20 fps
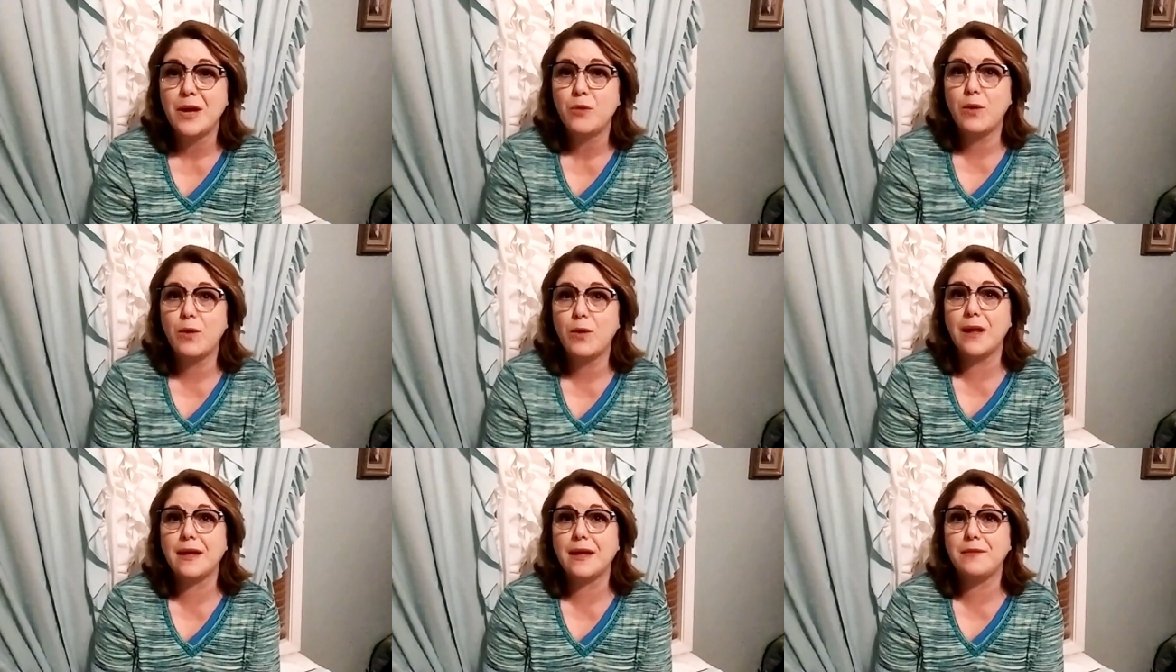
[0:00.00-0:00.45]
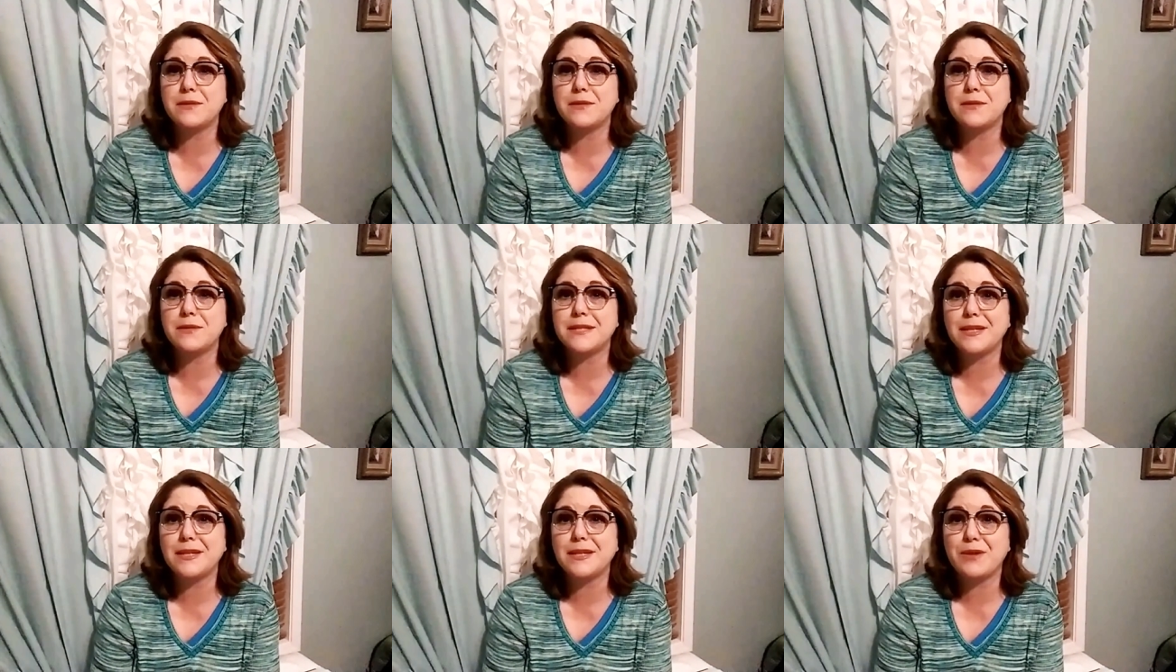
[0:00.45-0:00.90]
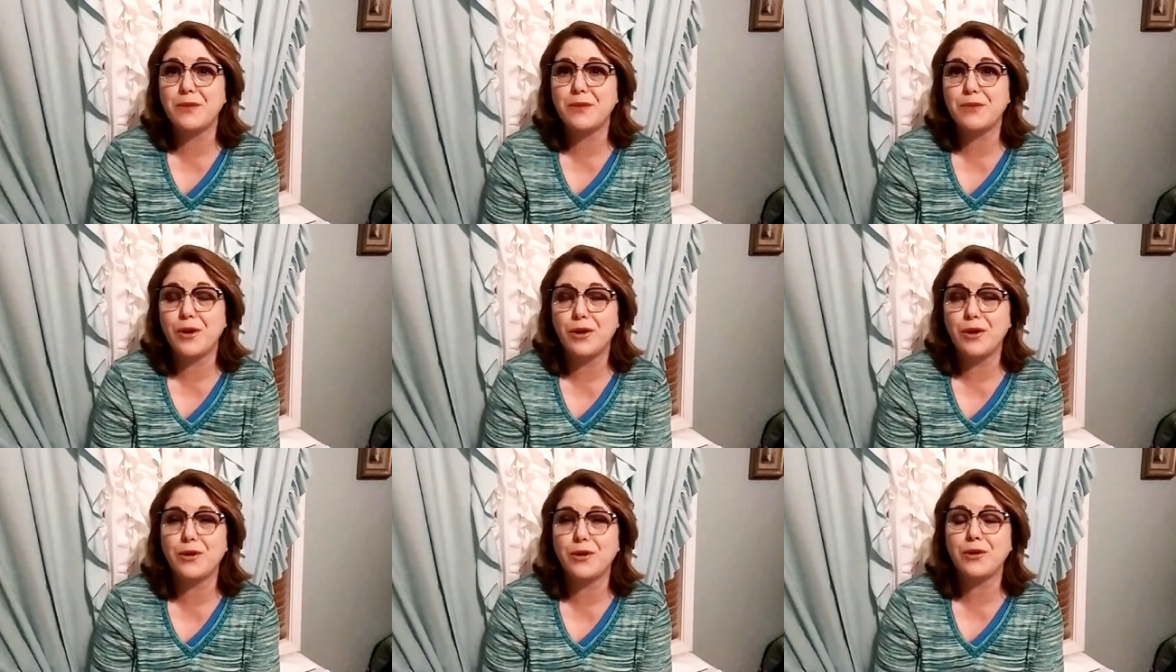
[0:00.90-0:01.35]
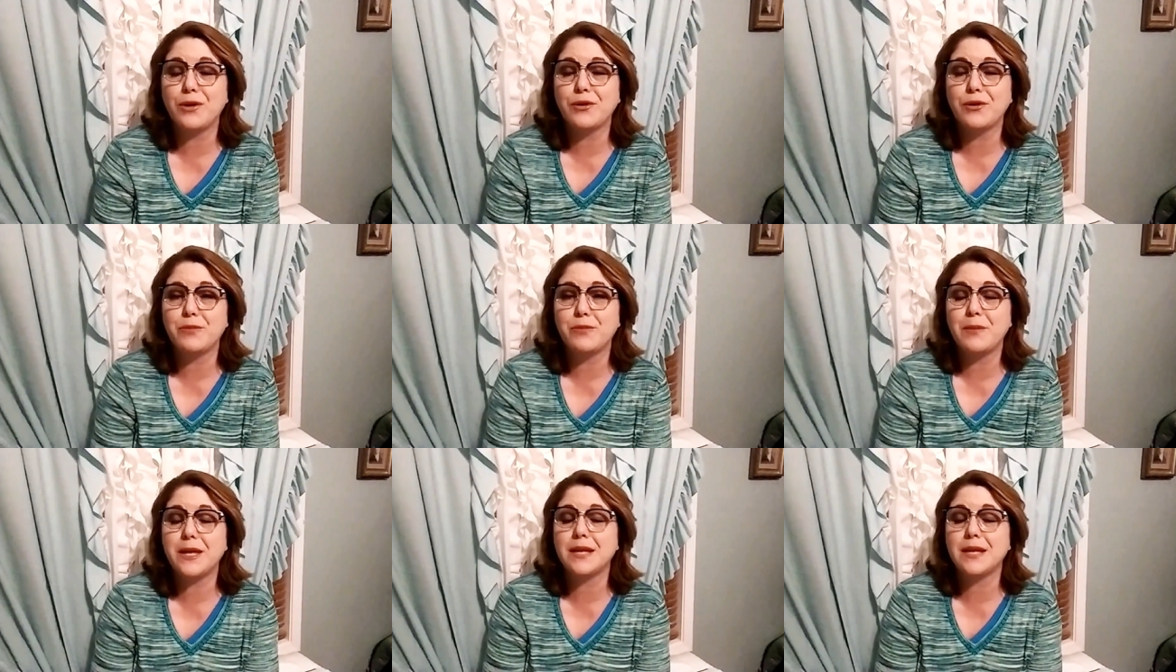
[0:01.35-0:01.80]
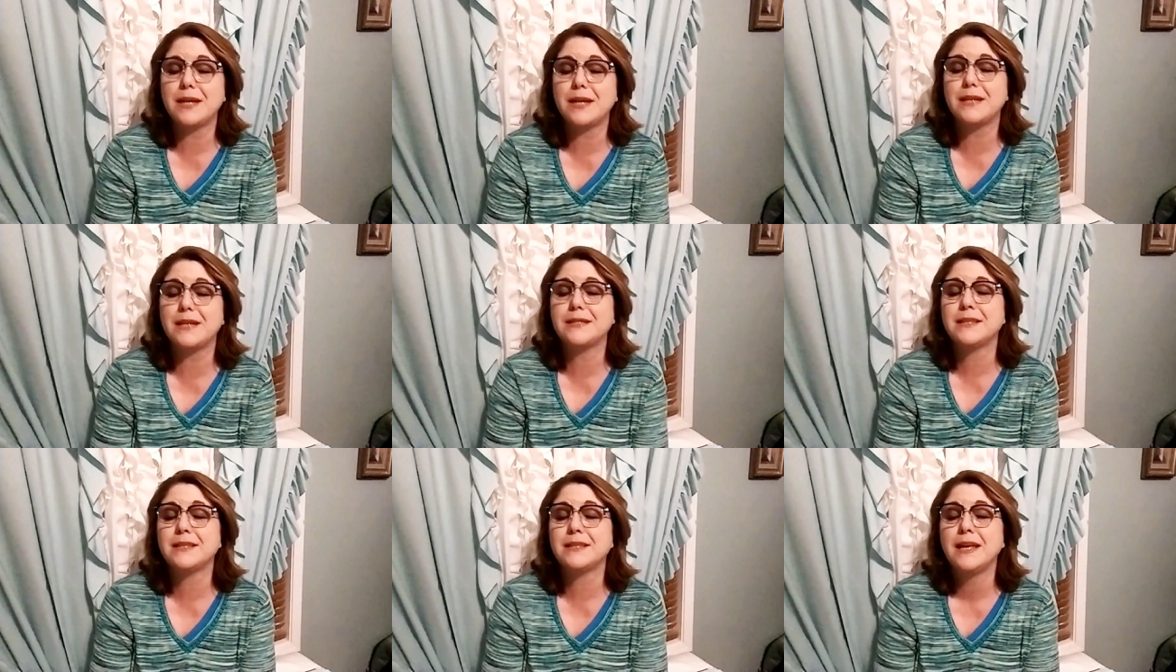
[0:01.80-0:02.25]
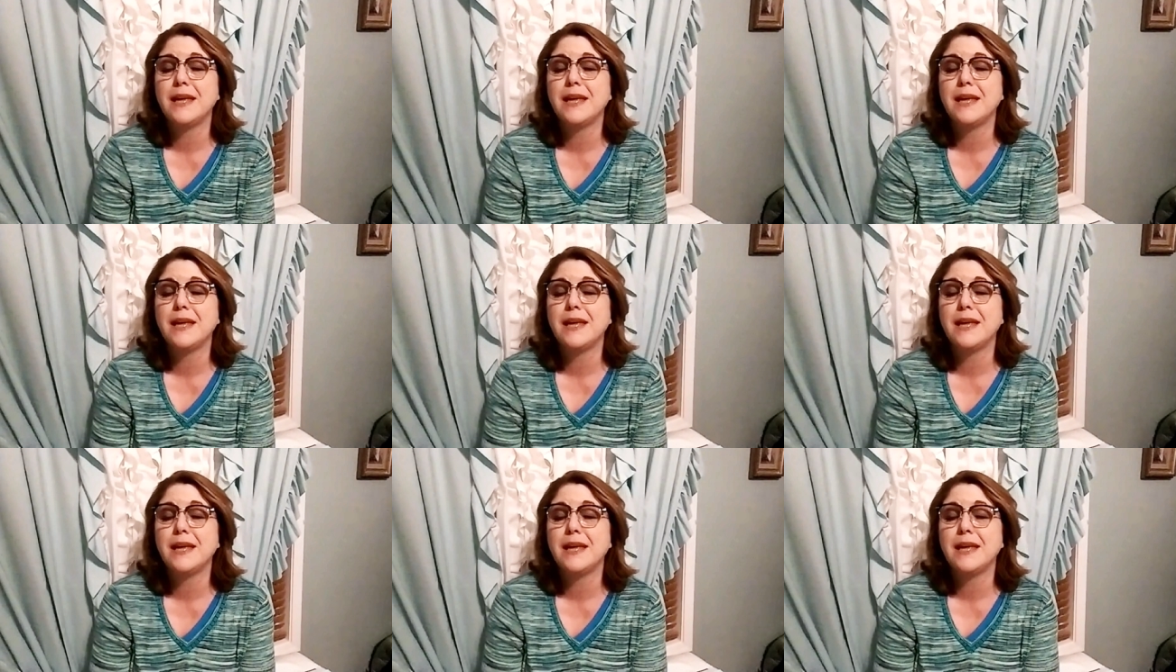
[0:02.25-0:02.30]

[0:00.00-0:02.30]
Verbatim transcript: while he was here on earth because